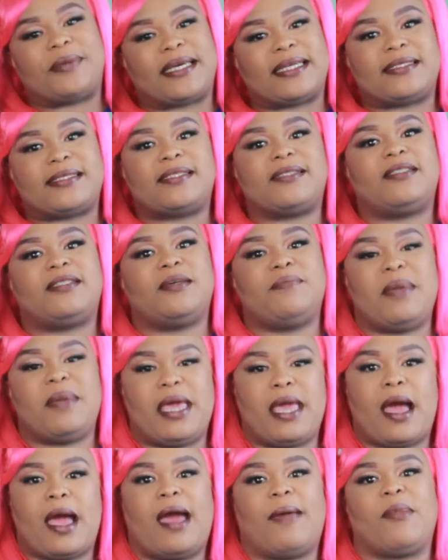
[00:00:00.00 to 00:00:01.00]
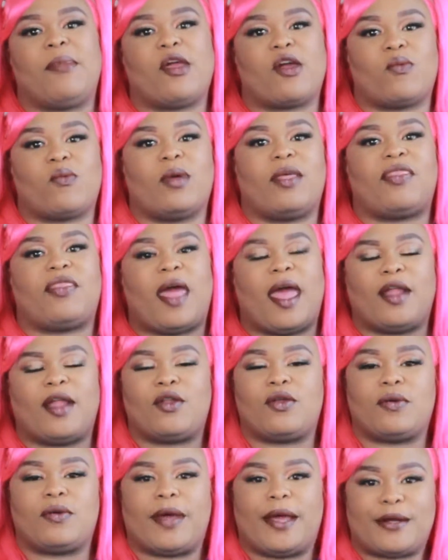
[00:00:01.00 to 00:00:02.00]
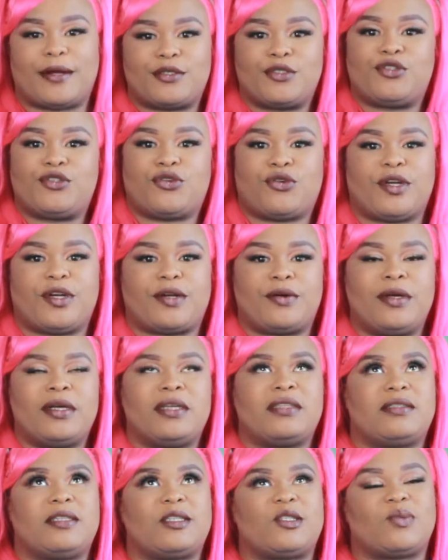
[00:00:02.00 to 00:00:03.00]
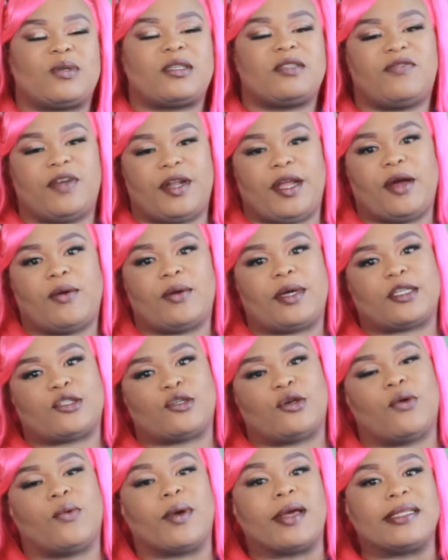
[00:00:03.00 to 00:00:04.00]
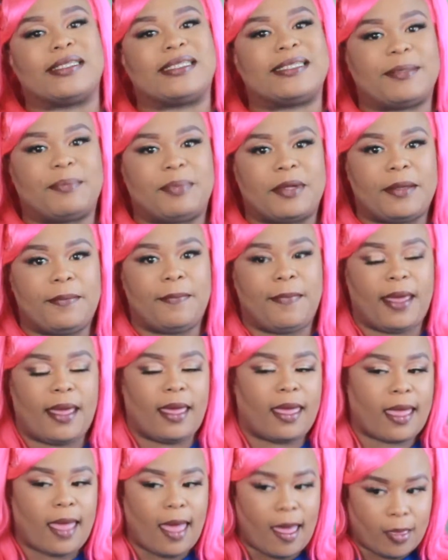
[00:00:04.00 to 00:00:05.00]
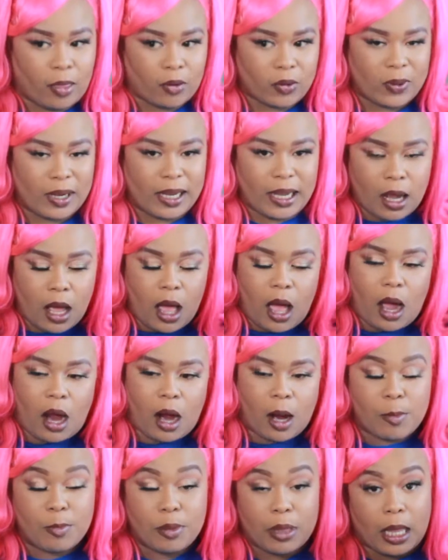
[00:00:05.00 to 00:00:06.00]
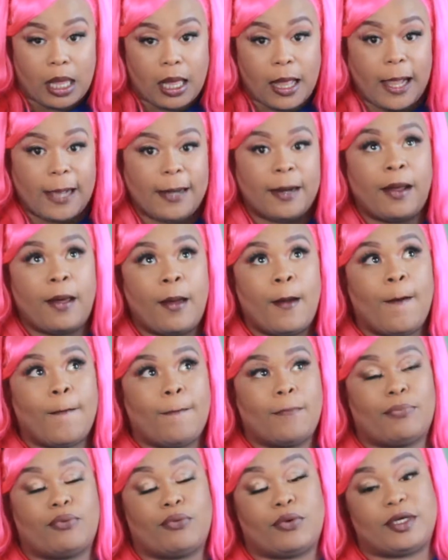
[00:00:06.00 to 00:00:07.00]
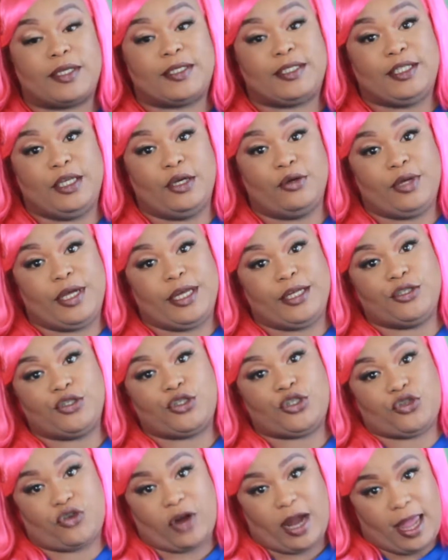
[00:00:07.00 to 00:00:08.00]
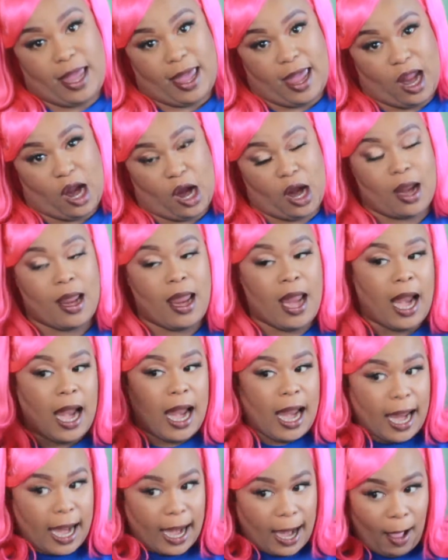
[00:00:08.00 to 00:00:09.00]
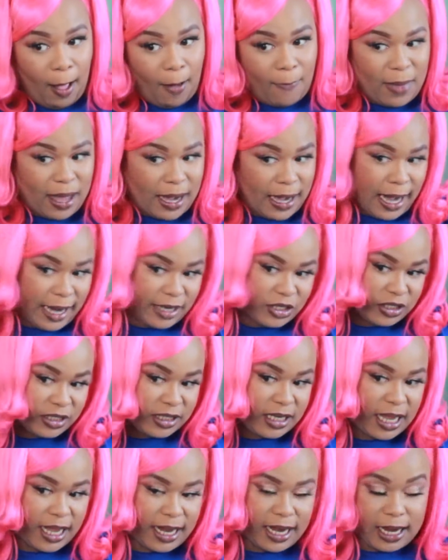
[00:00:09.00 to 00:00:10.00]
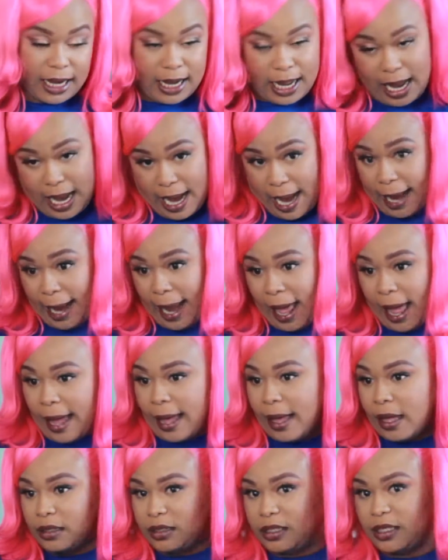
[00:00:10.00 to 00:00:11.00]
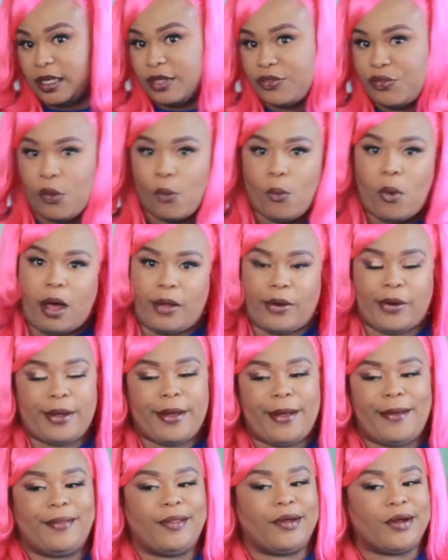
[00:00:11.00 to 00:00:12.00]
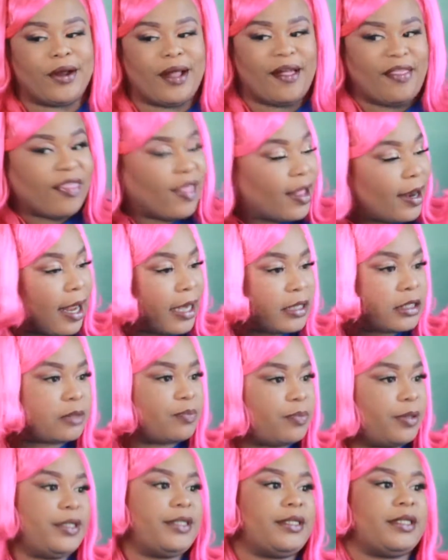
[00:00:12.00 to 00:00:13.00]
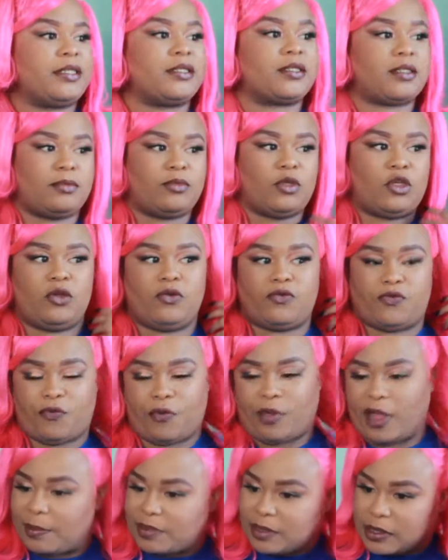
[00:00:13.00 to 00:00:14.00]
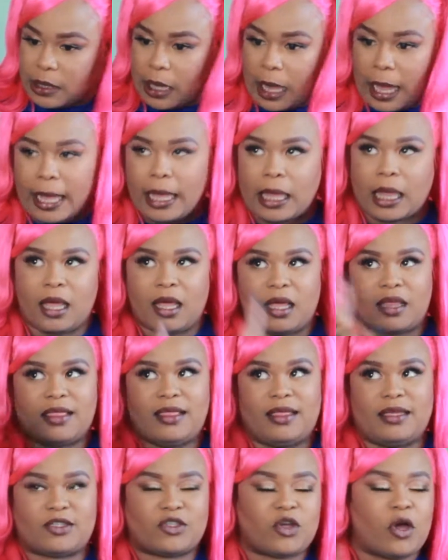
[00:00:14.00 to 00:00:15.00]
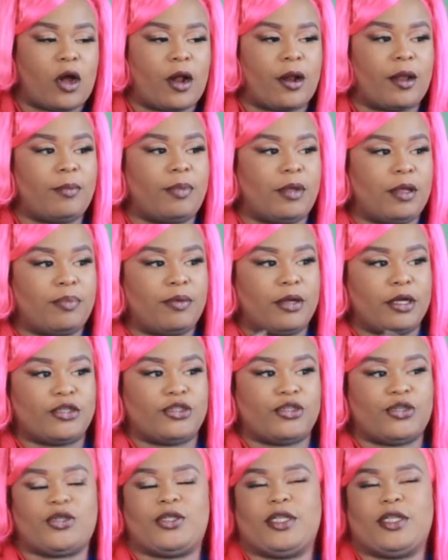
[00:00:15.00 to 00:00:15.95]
it's Demee. I'm here with a new hair tutorial. This week's video is going to be me coloring our blonde Brazilian straight hair. And I just cut it and I did the watercolor and then I just put it in some cute flips like this Cardi B picture